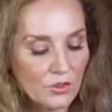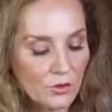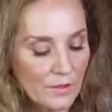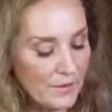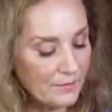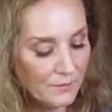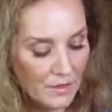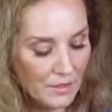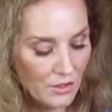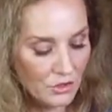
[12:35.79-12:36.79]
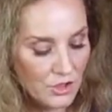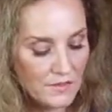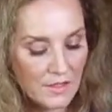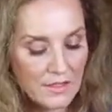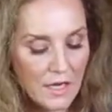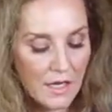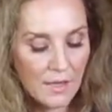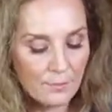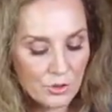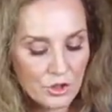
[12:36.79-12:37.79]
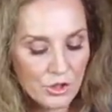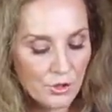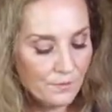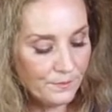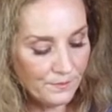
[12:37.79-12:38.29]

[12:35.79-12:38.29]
and creamy. Just a dollop or two.